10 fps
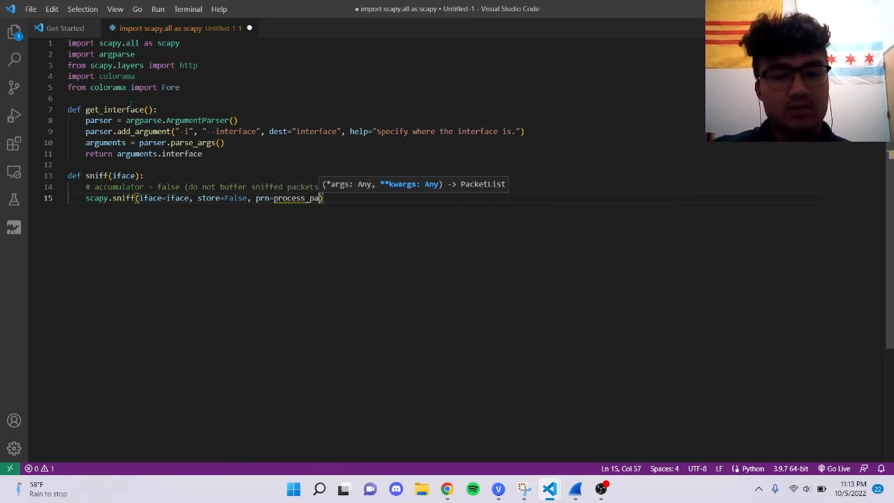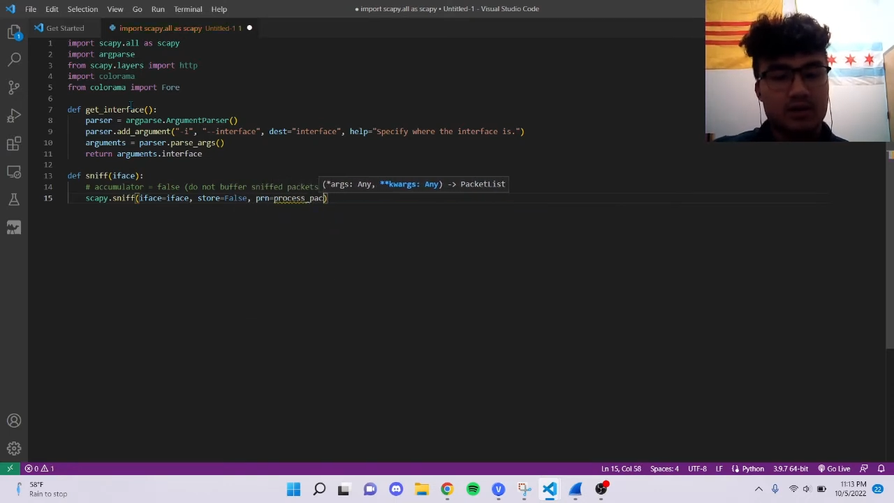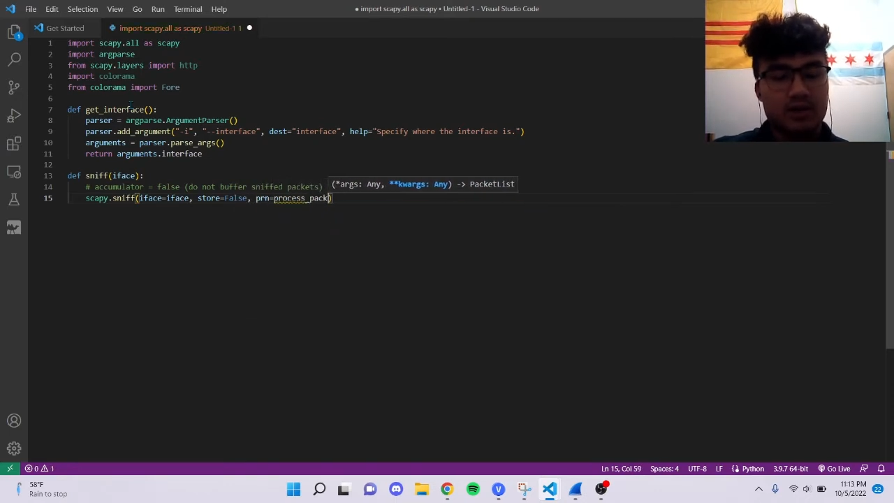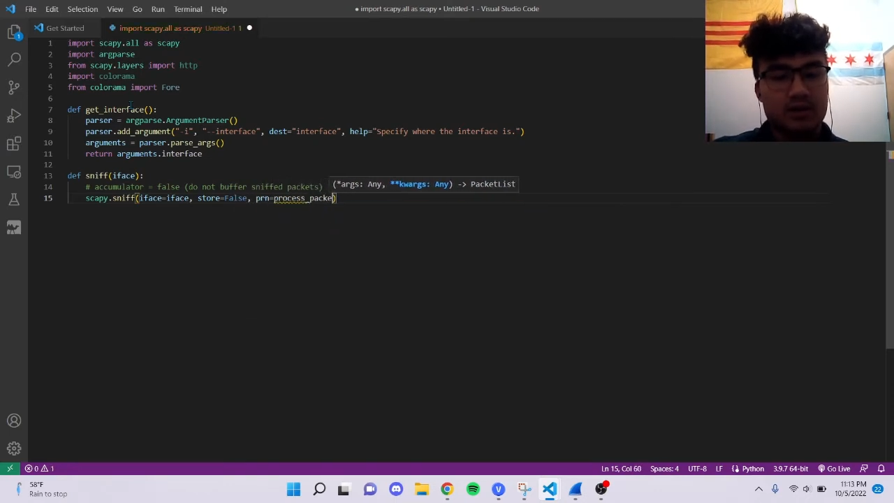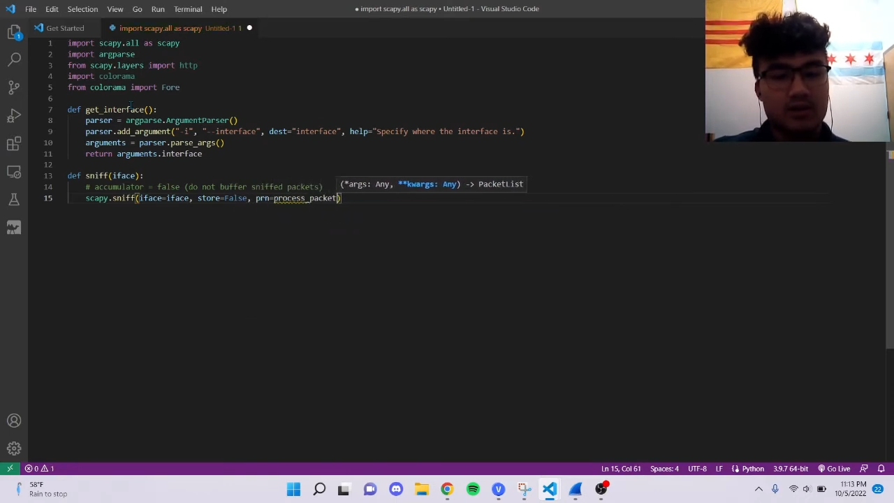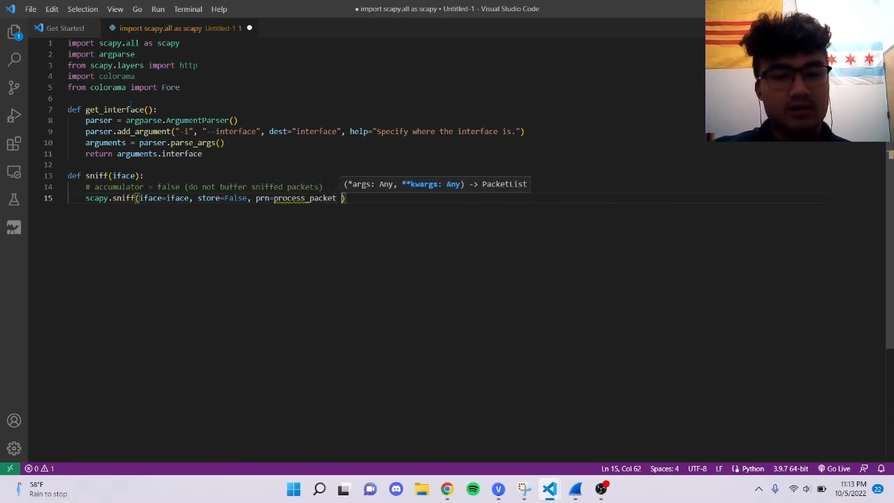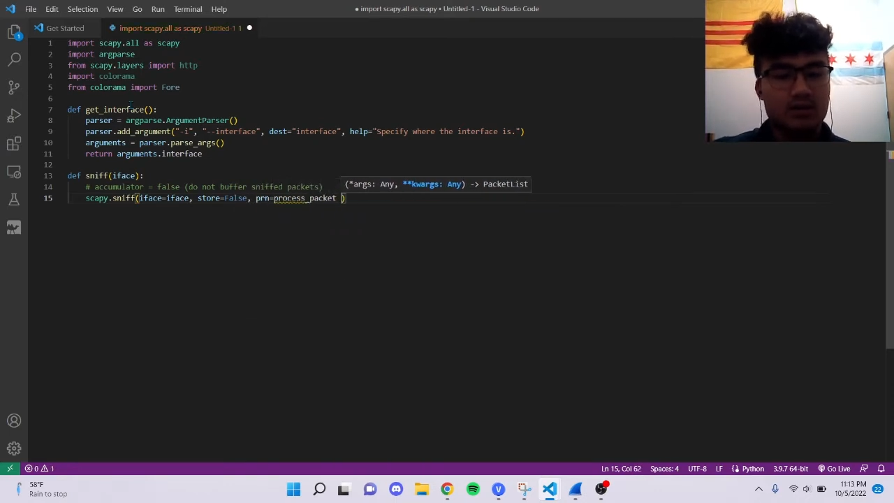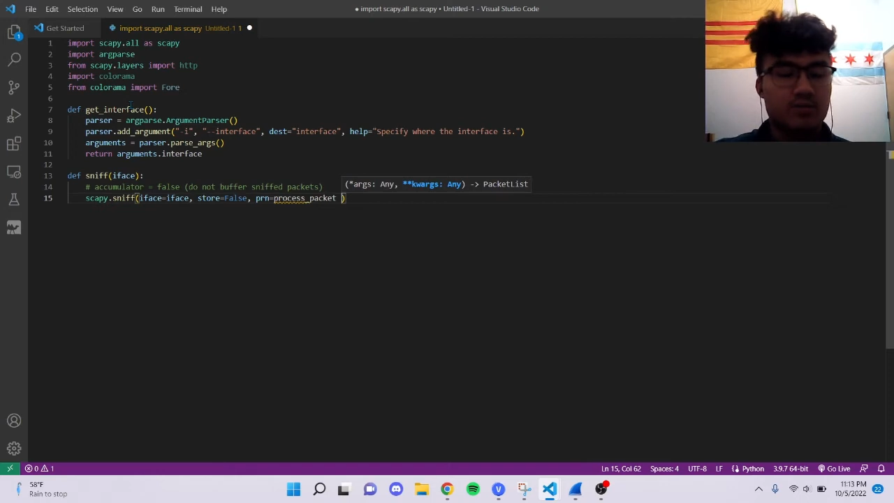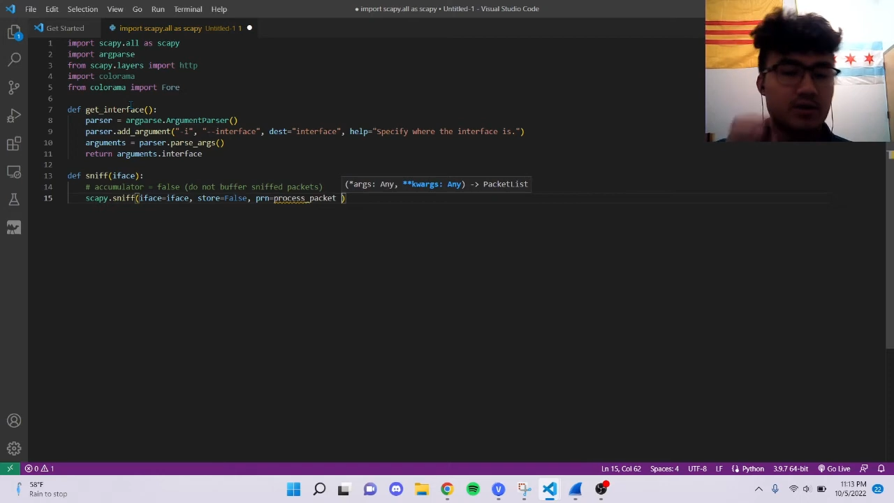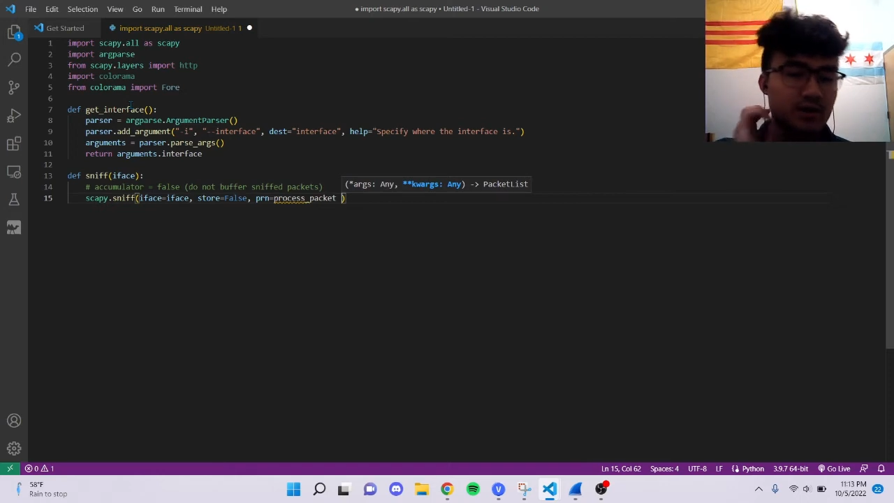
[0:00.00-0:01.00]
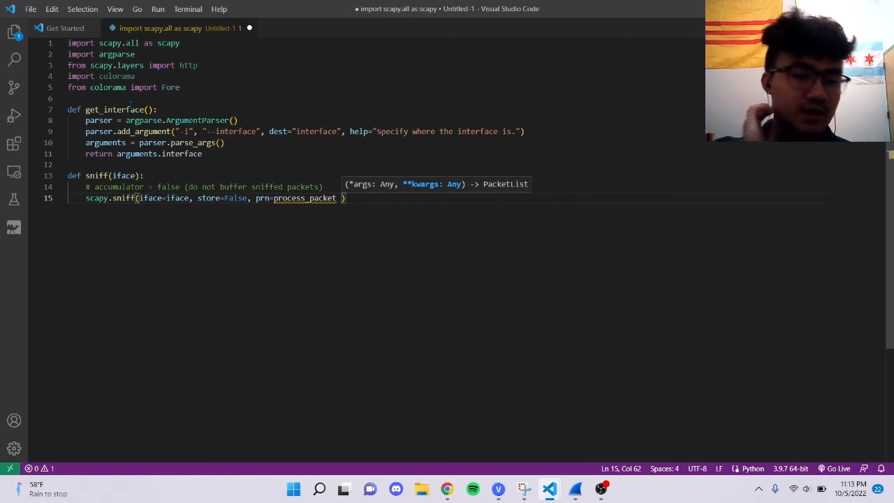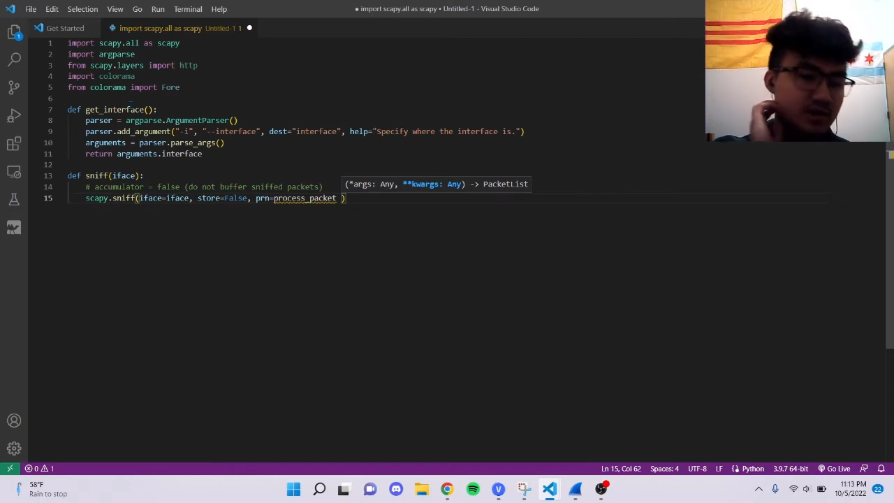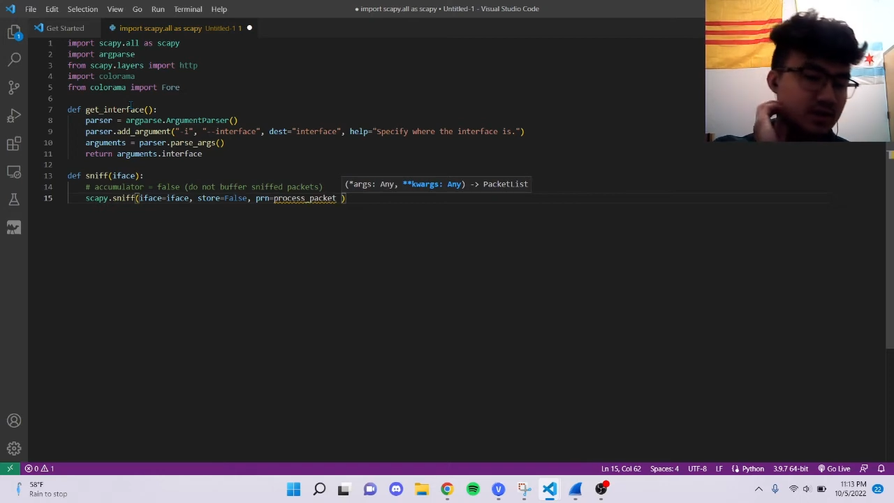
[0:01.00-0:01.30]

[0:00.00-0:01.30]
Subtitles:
packet. So prn